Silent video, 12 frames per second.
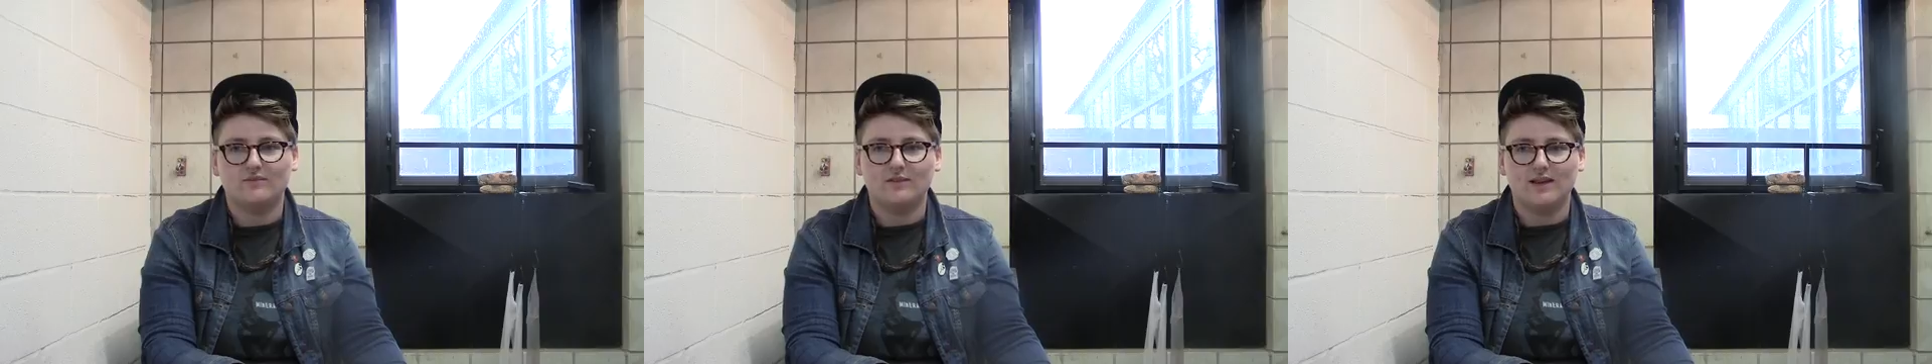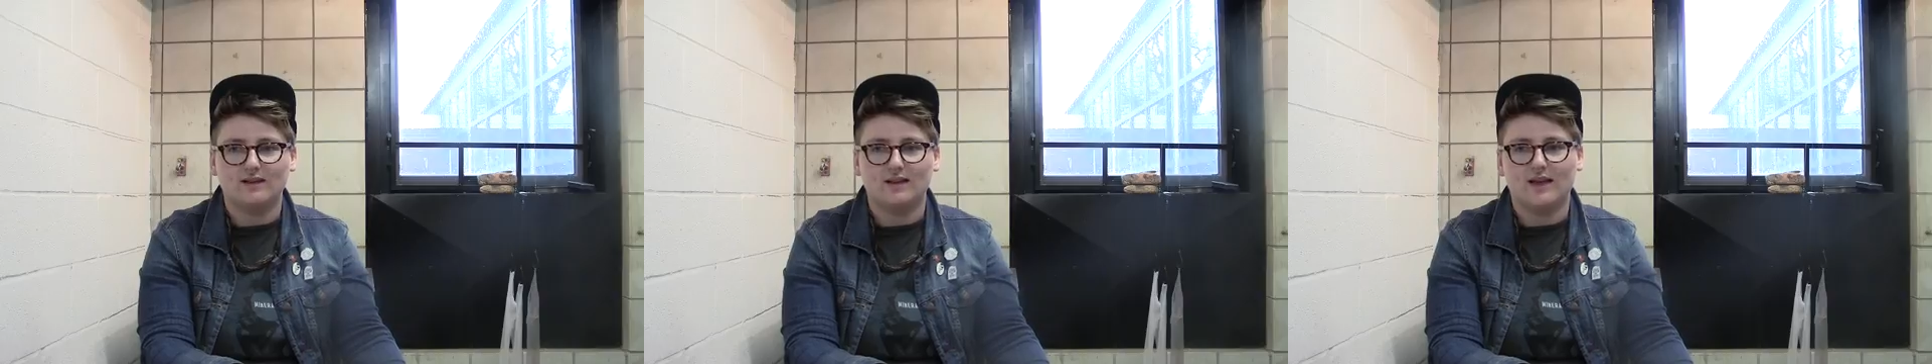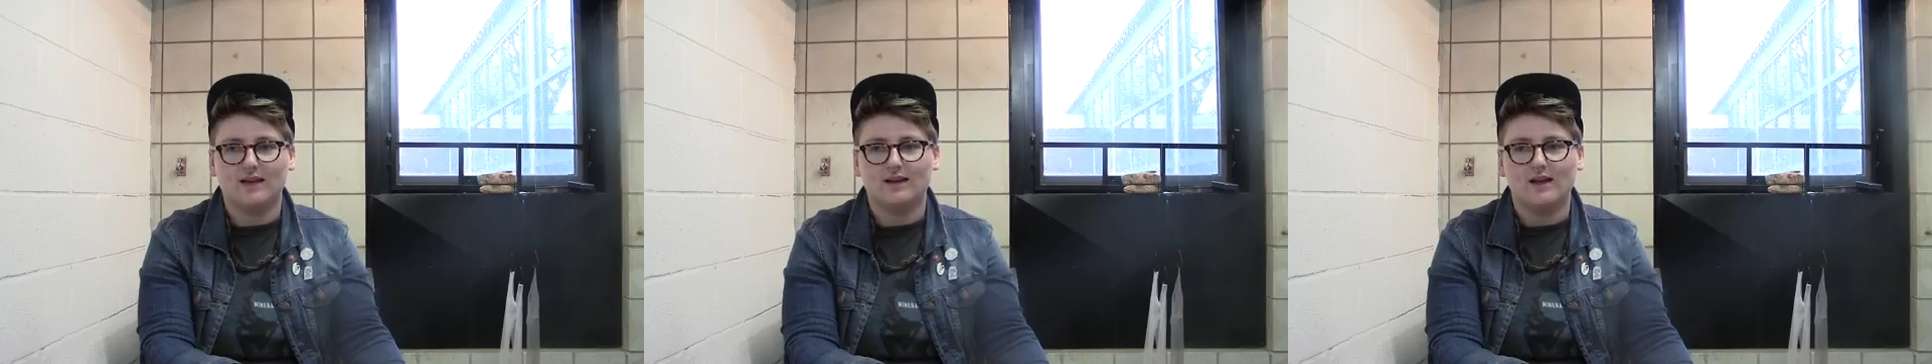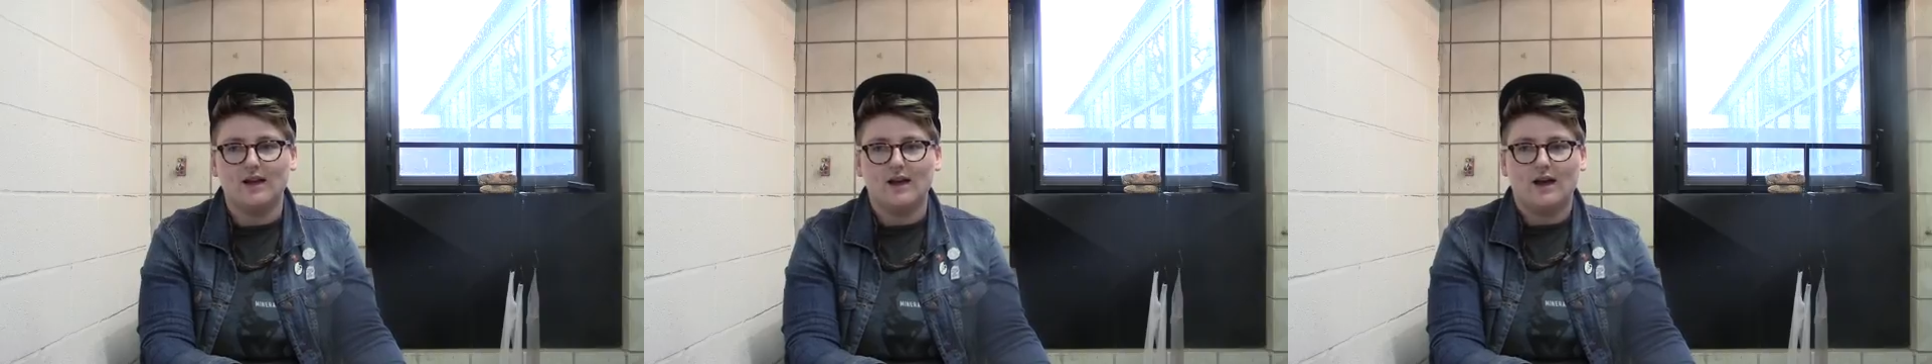of being like
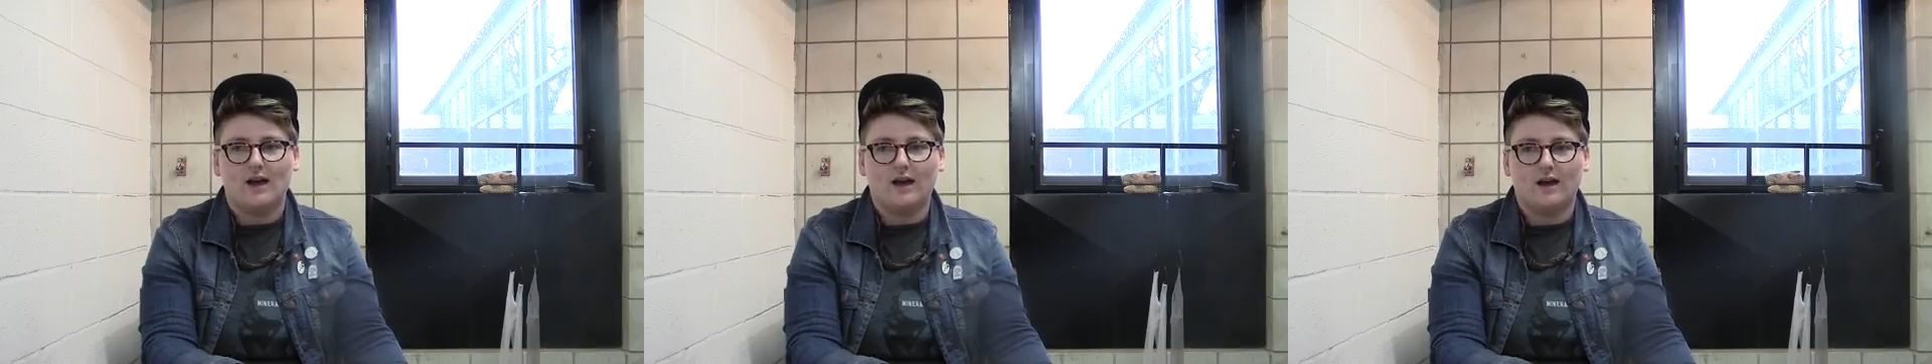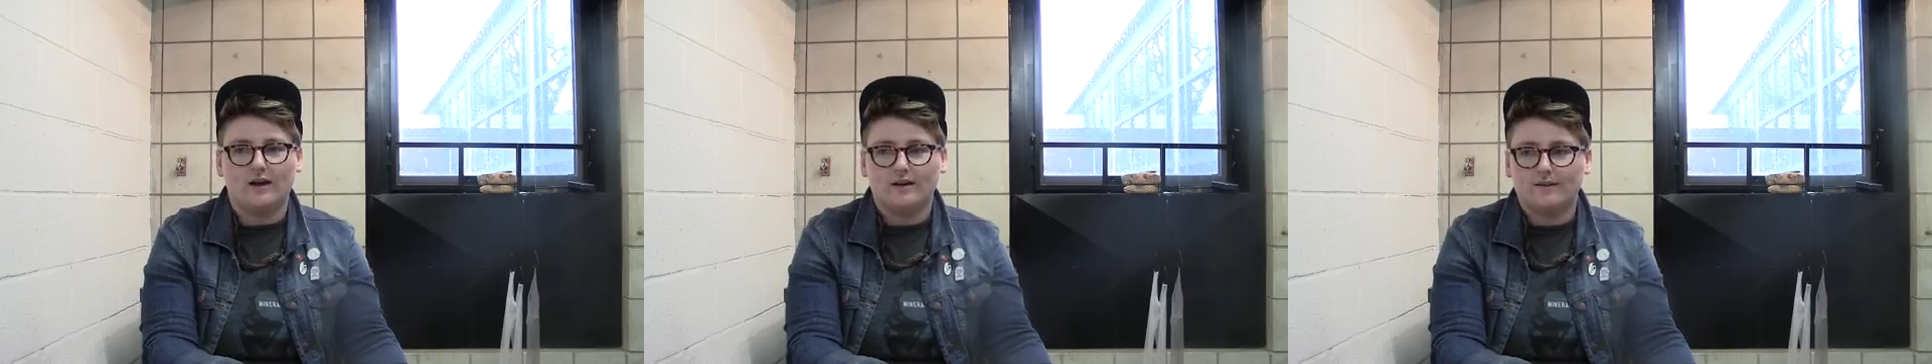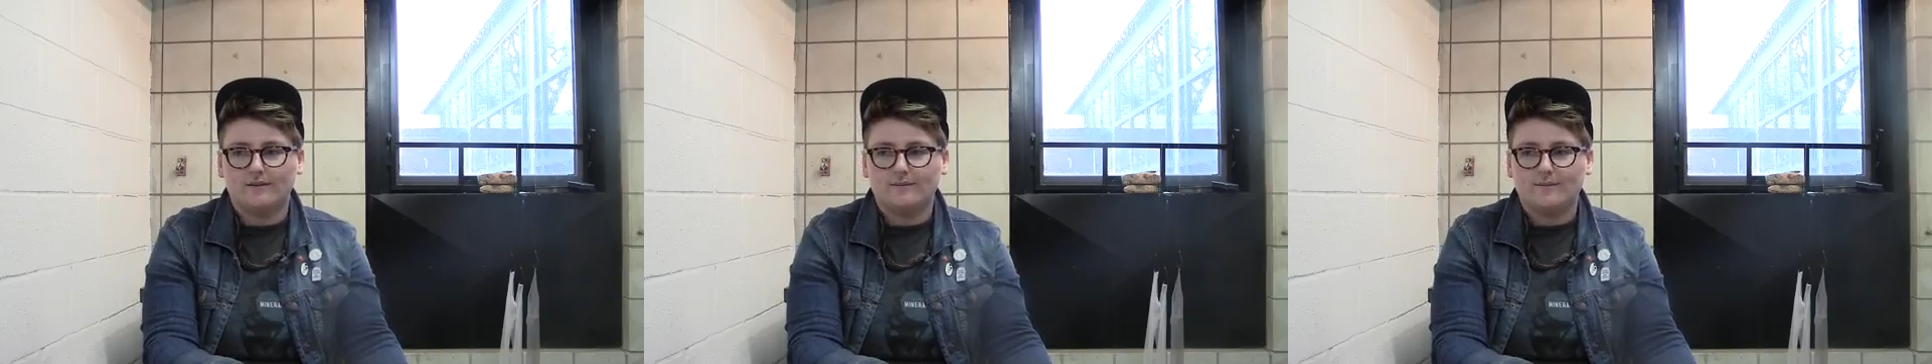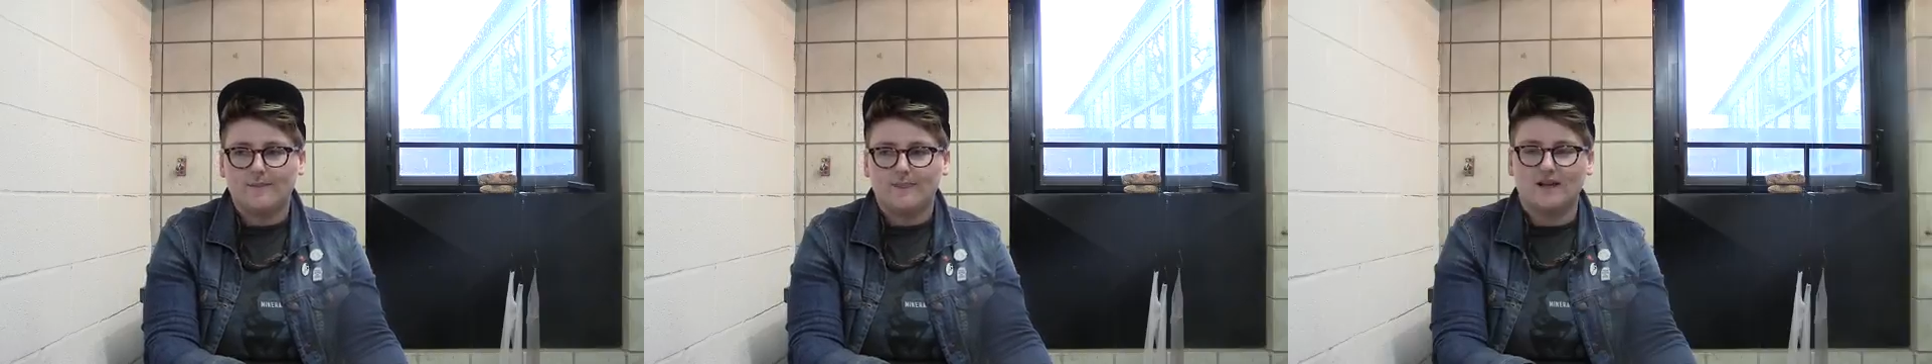
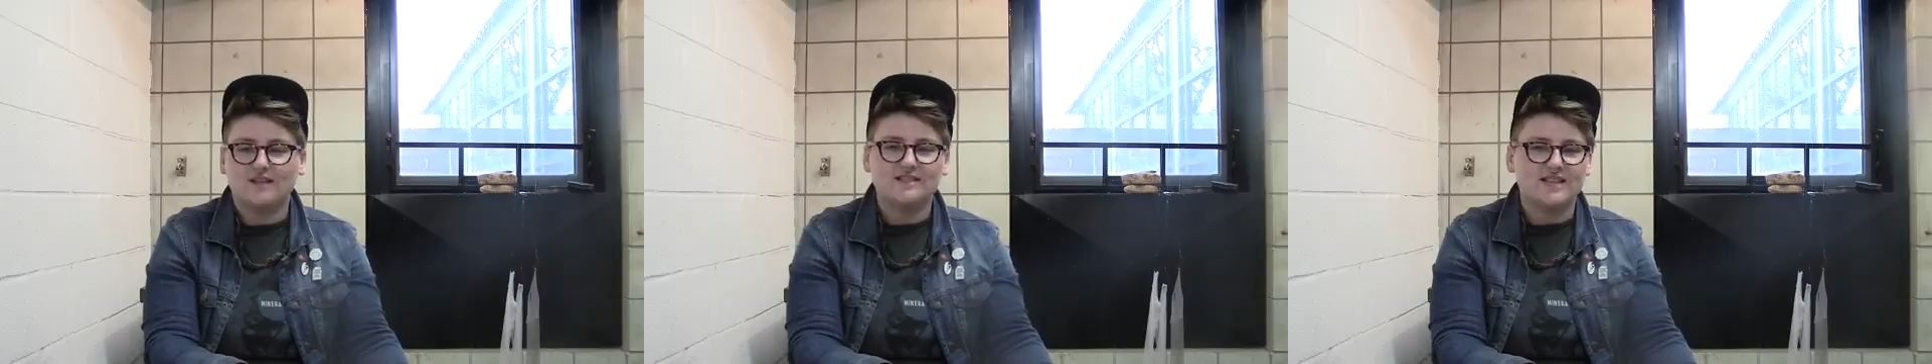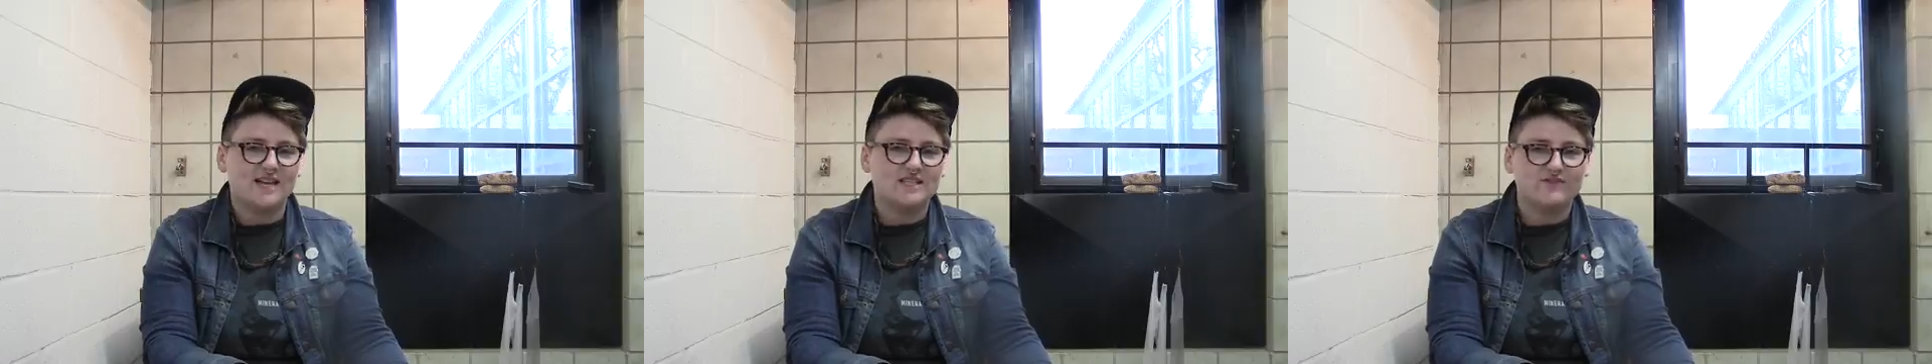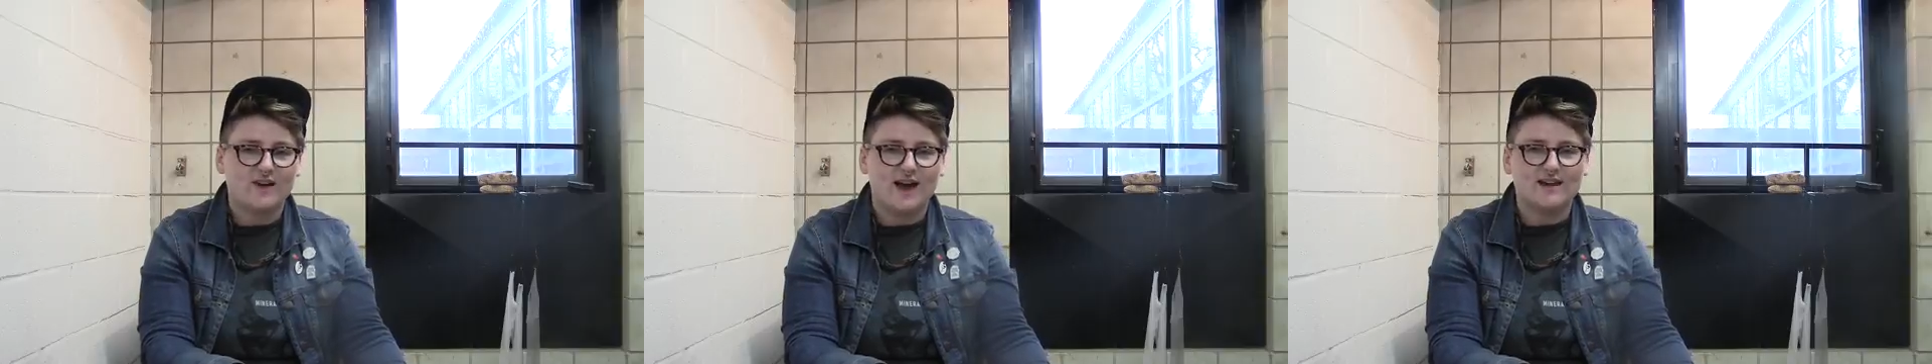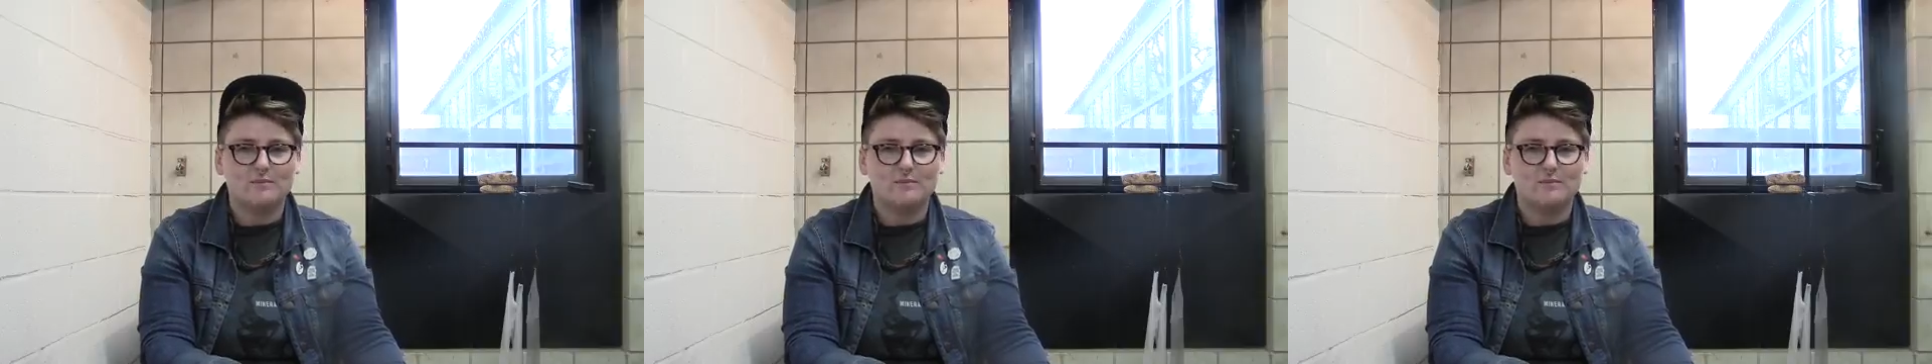unsatisfied